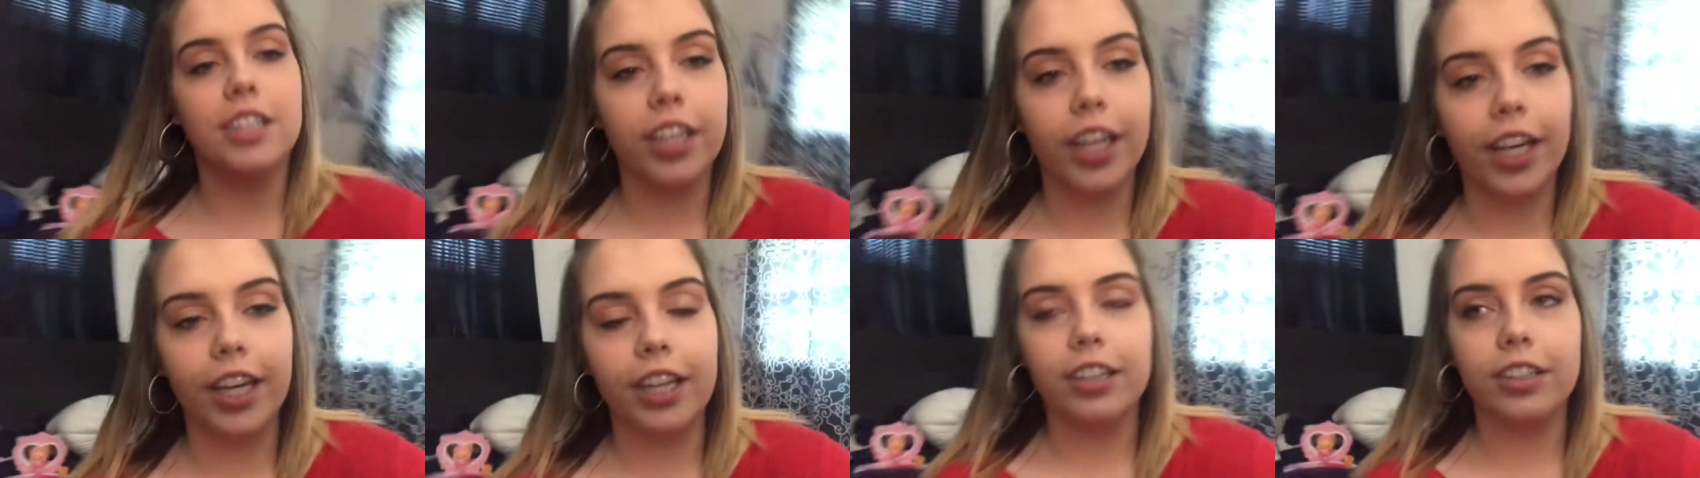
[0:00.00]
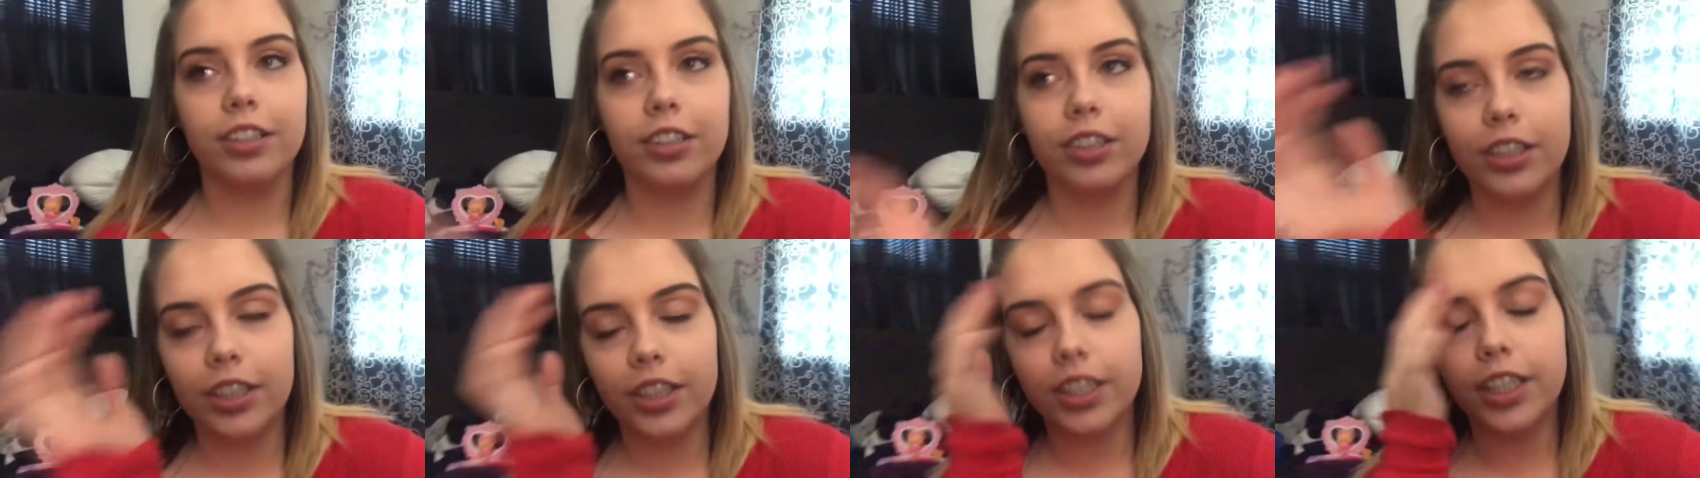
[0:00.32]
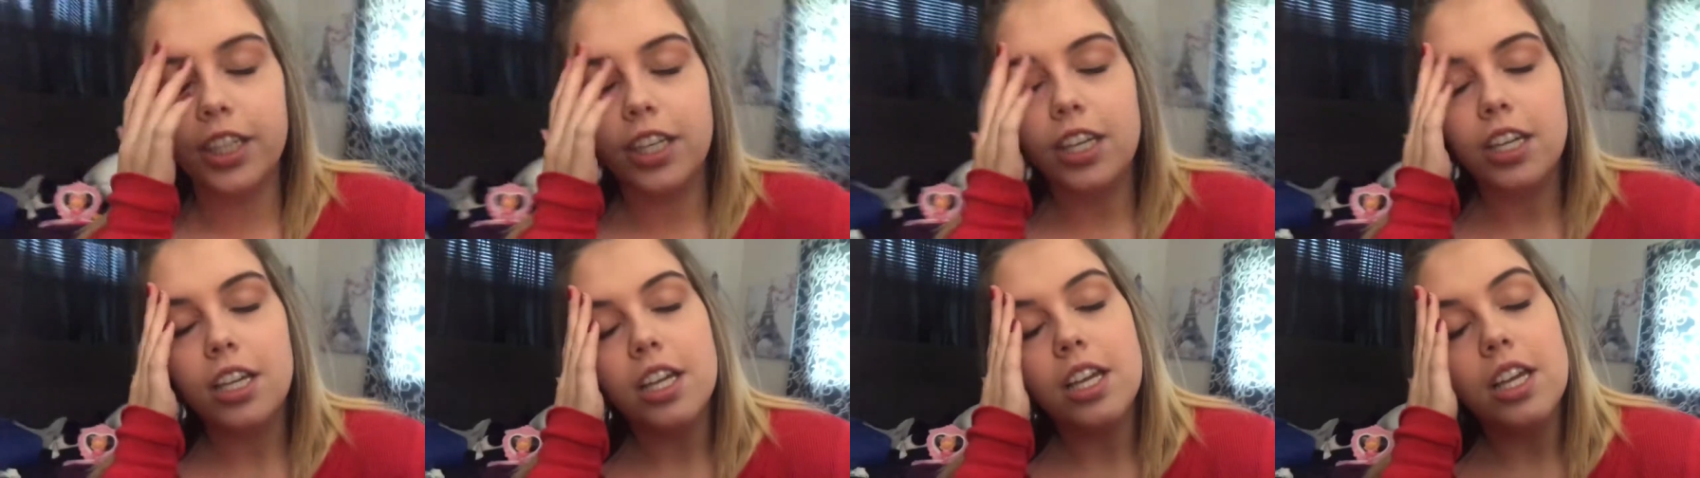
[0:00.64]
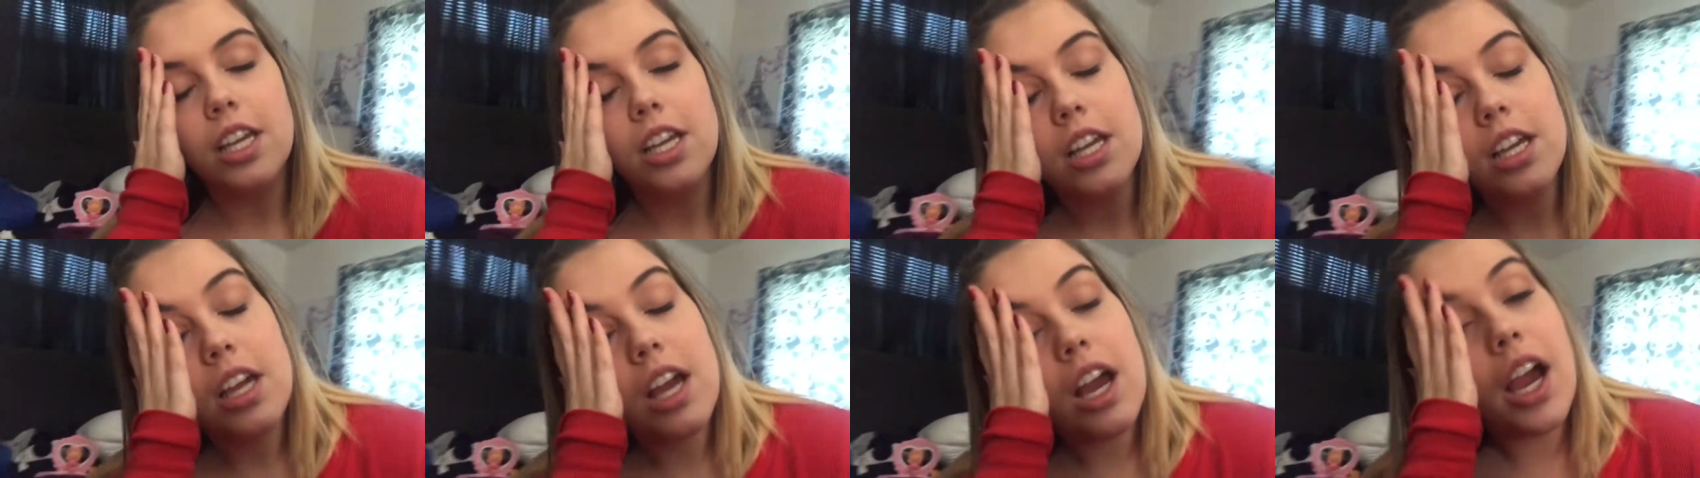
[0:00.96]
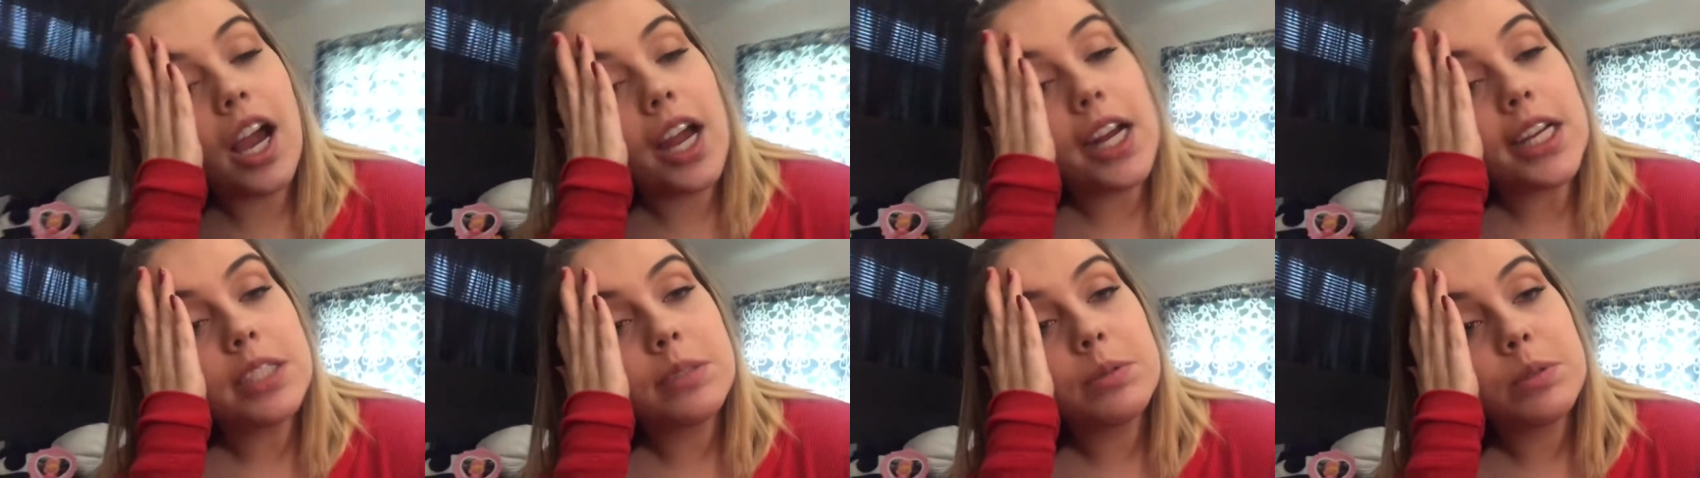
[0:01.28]
Like literally,
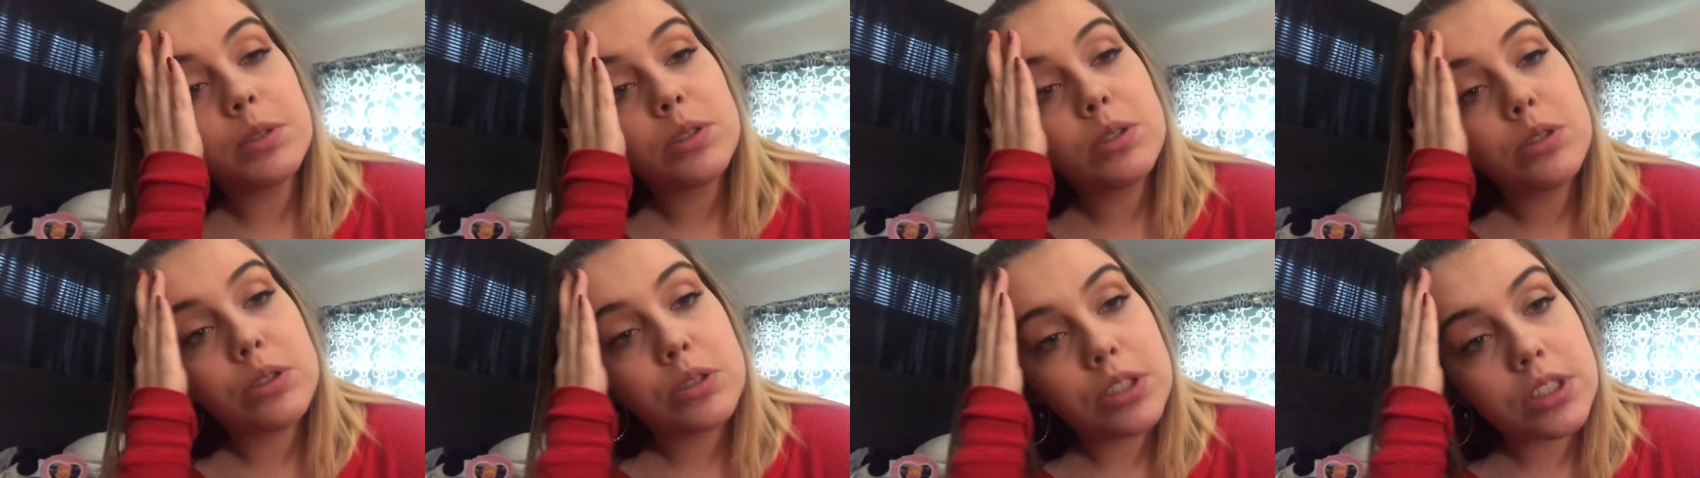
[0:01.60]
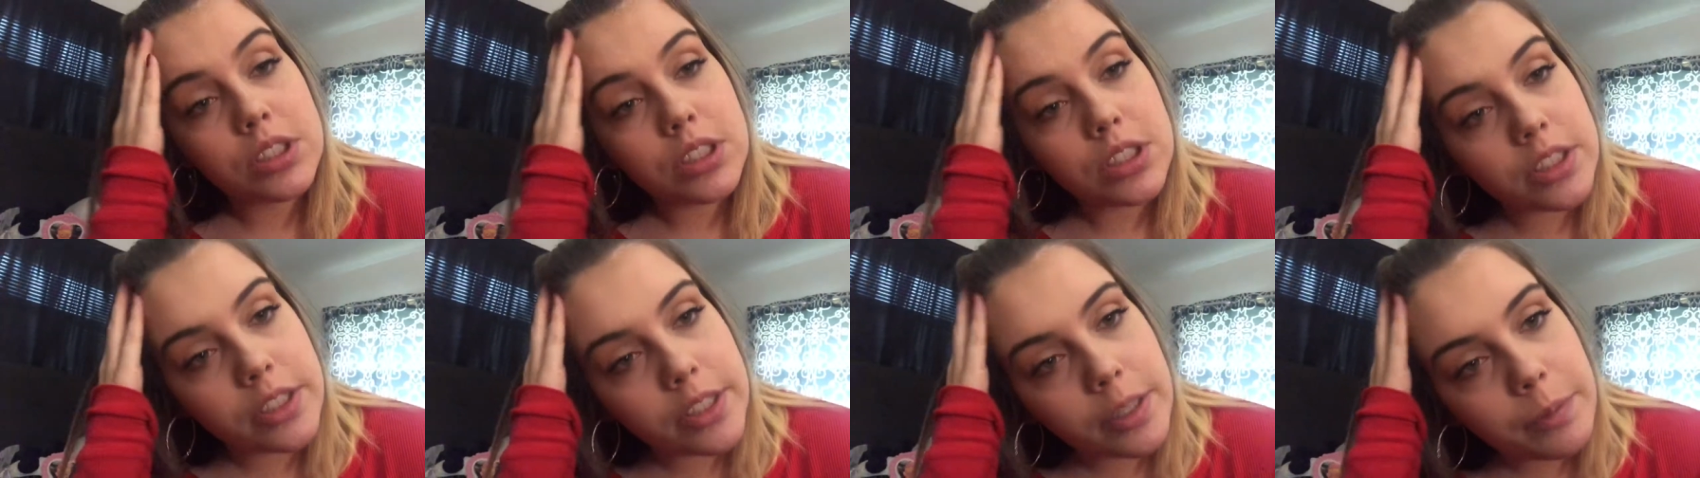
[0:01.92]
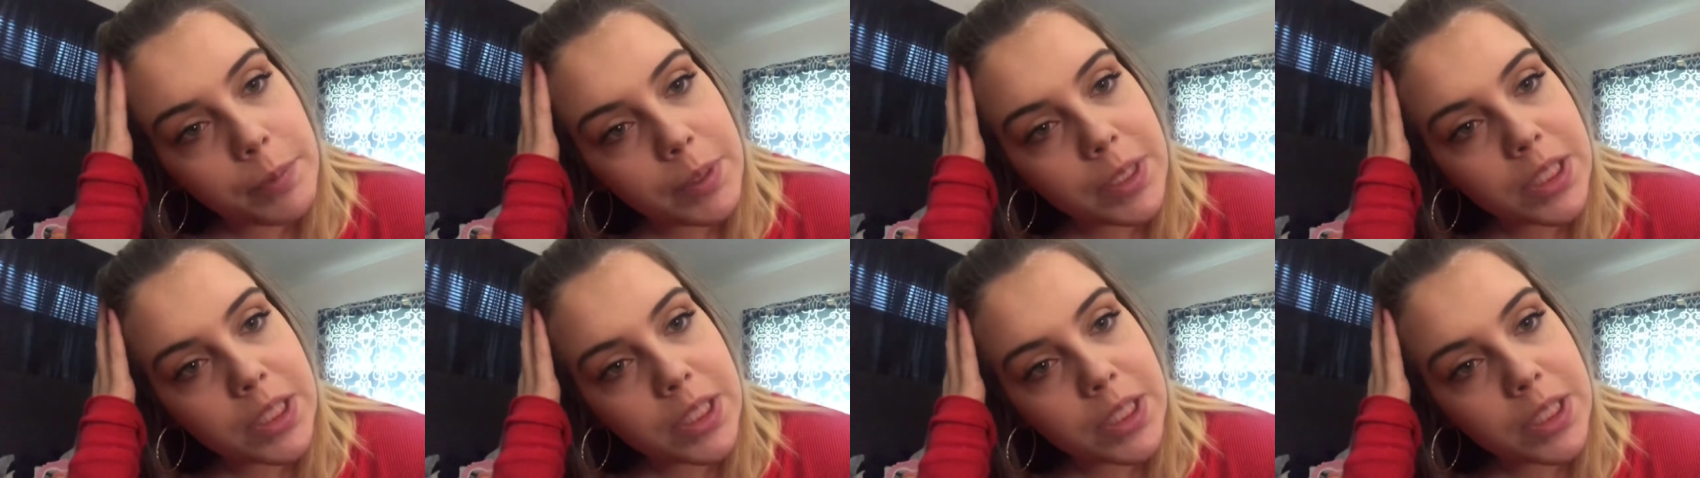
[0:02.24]
I just want to go to sleep.